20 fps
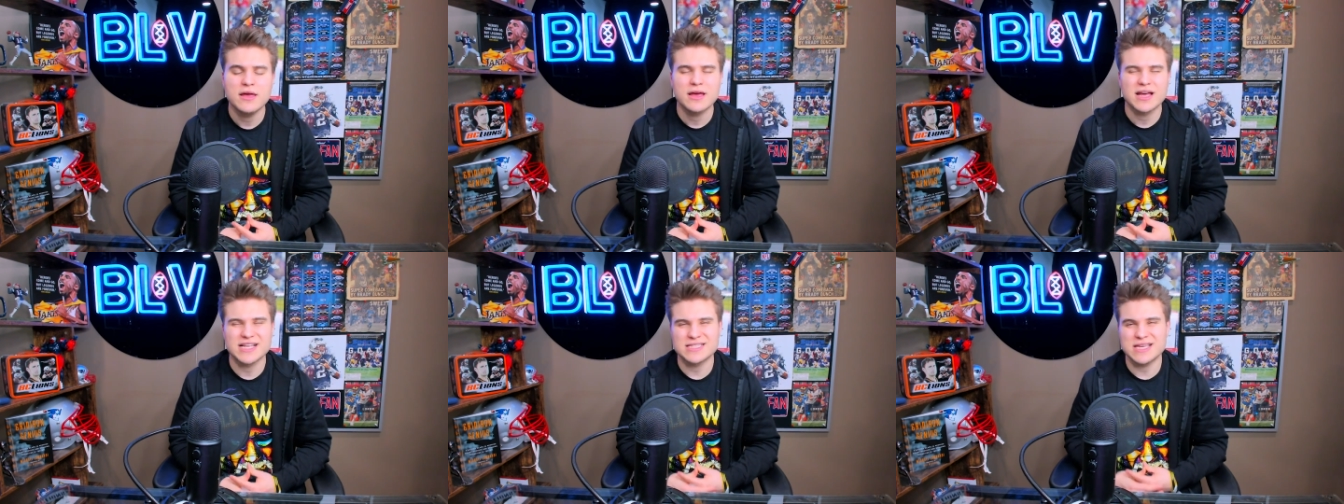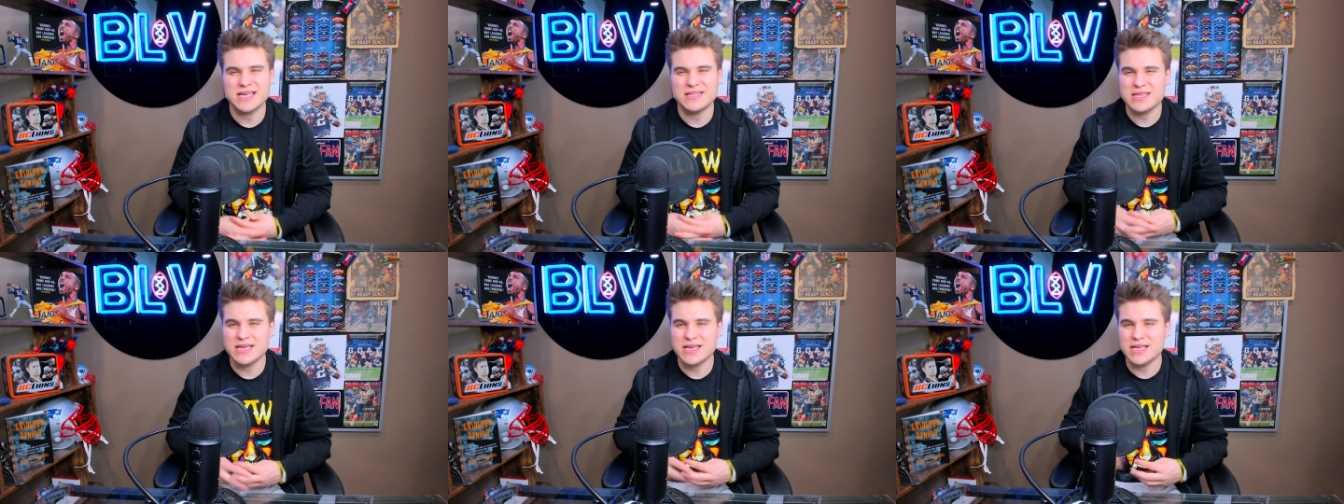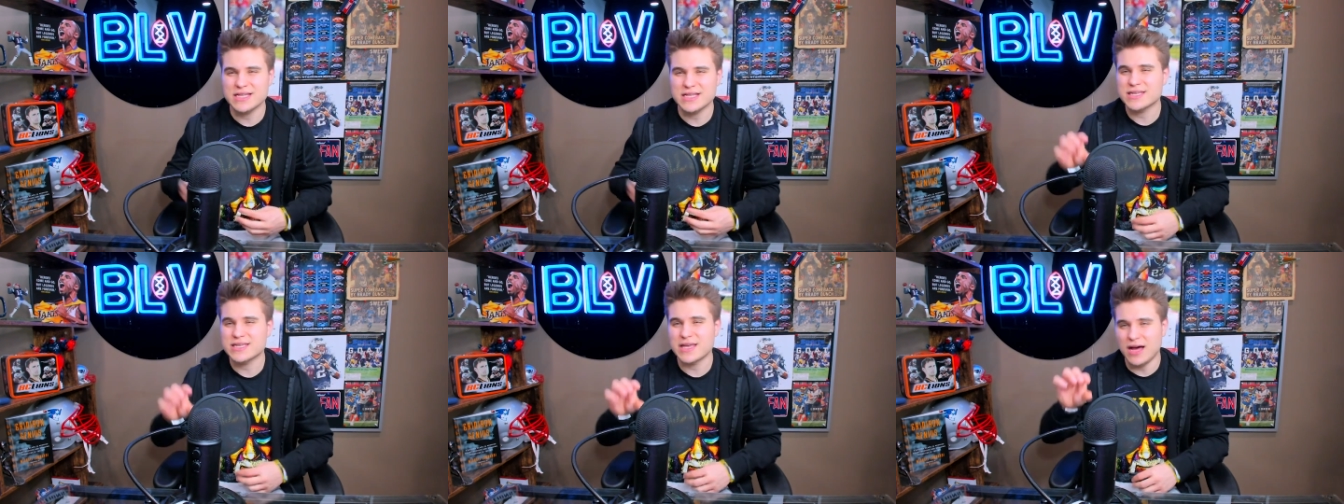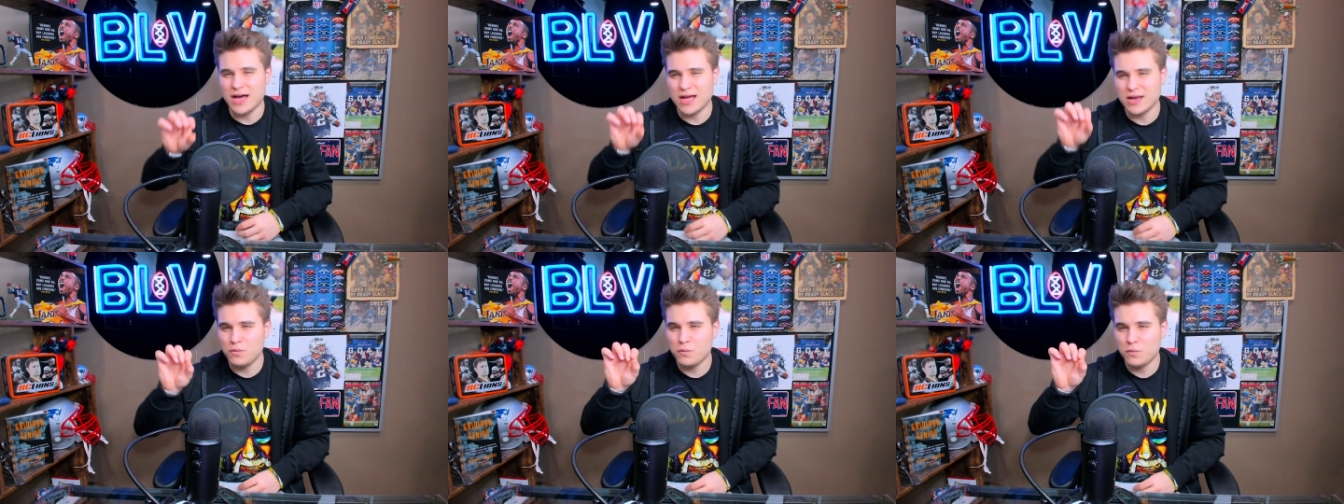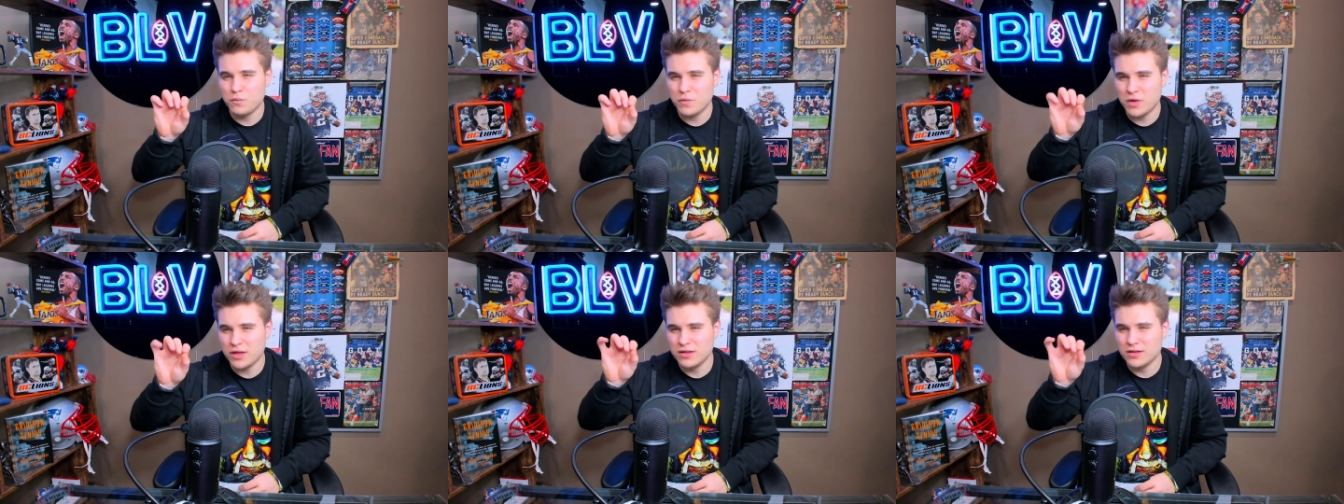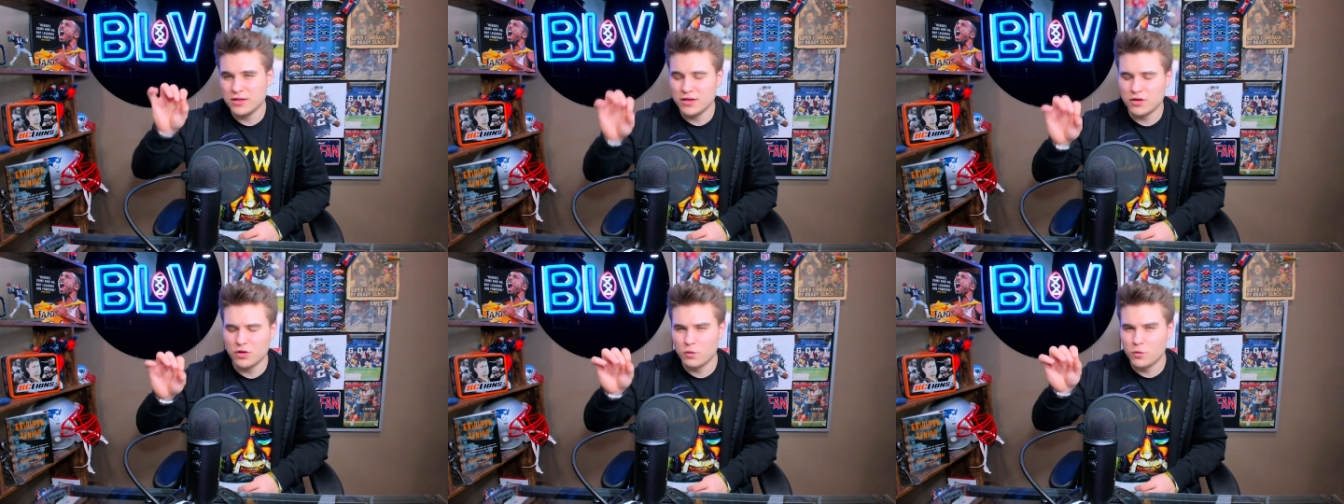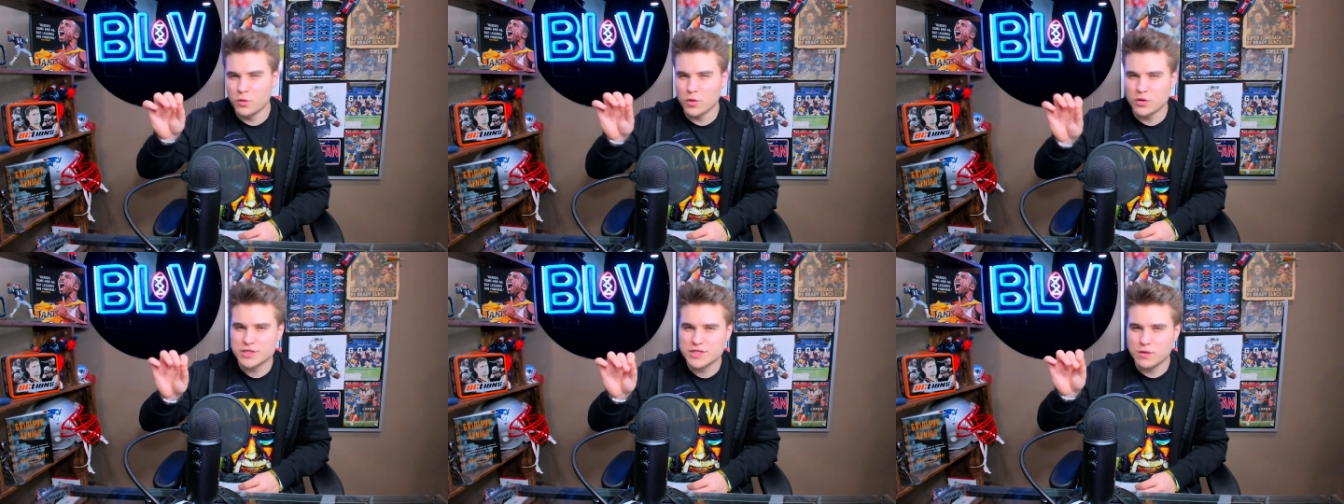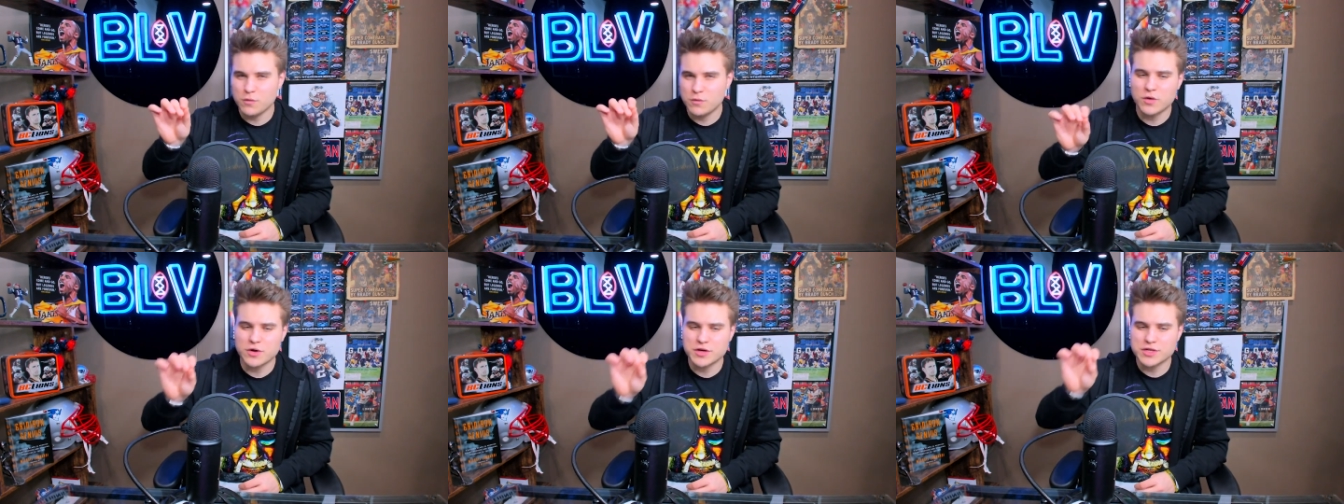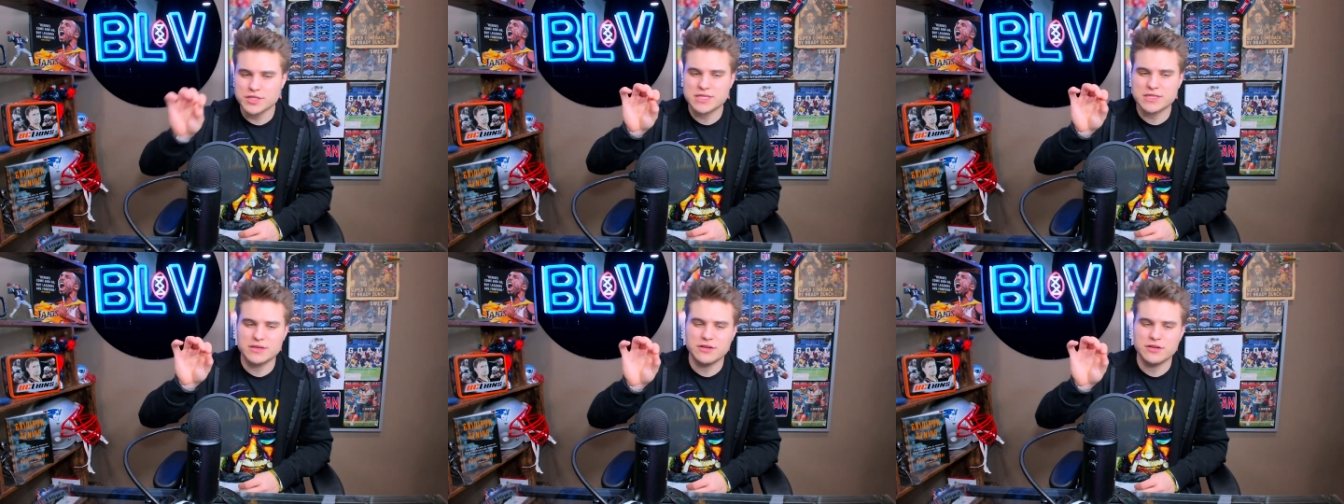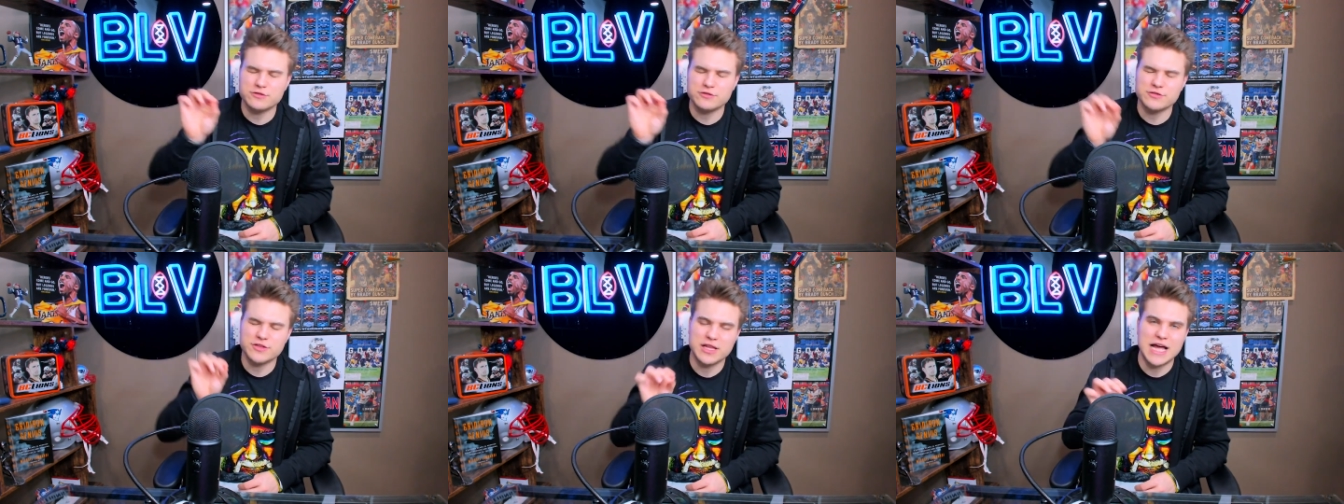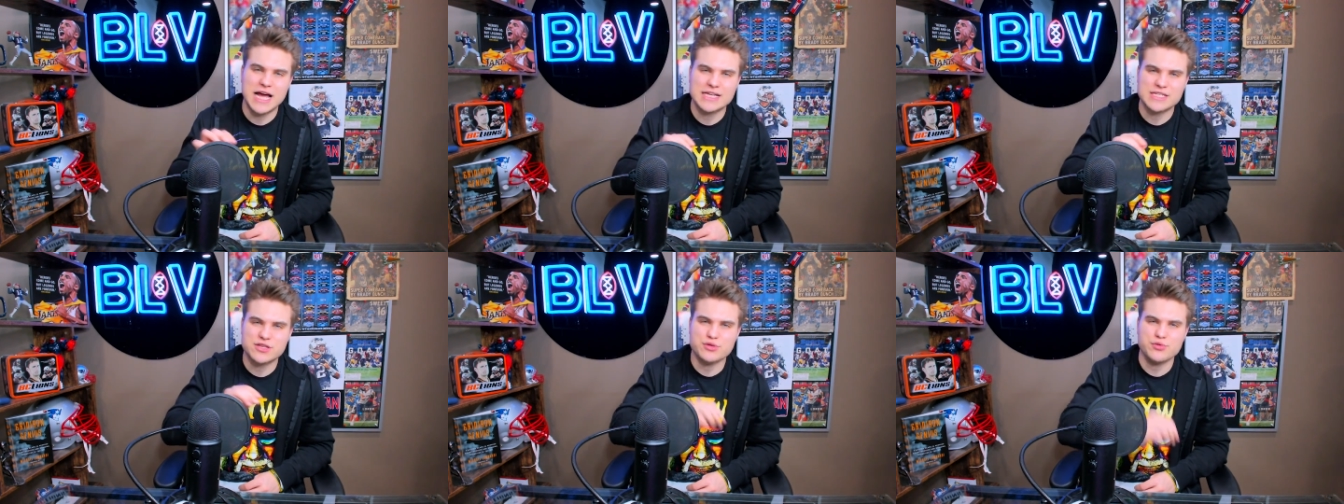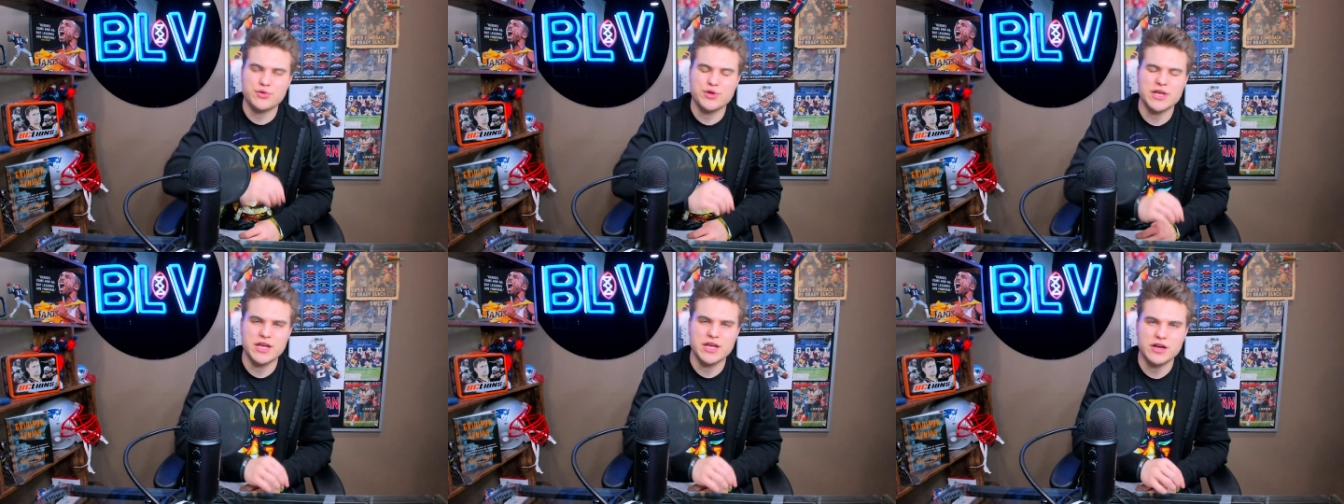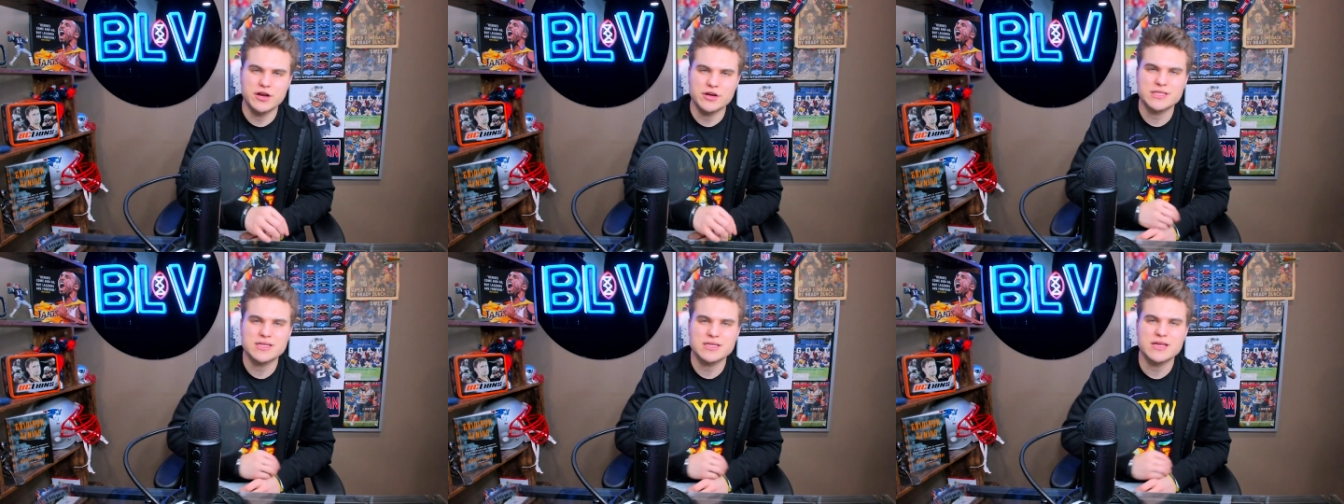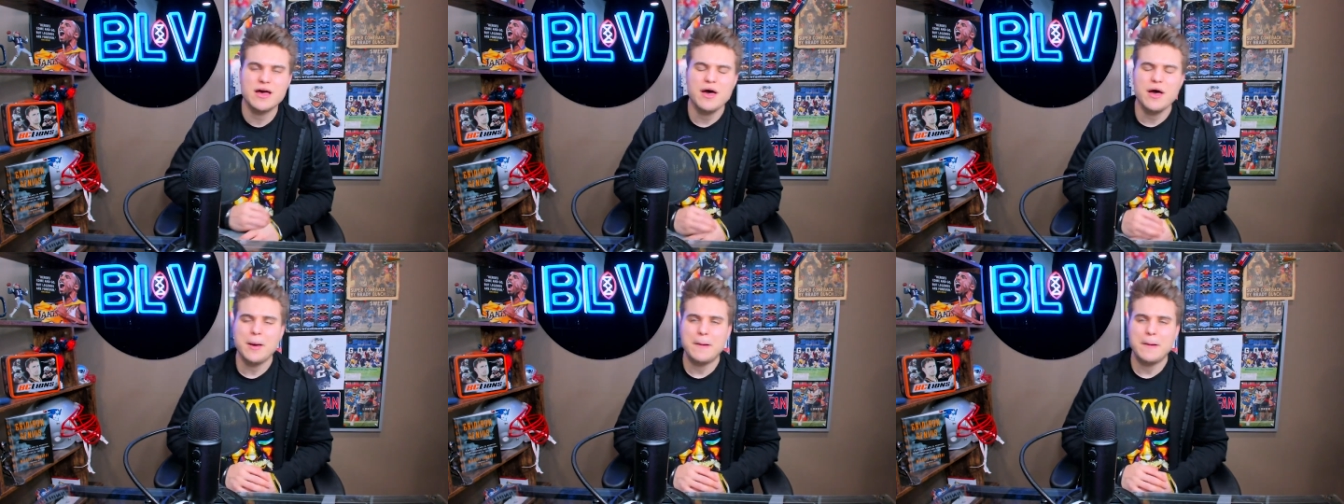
because I think it's gotten a little worse and worse over the last three years.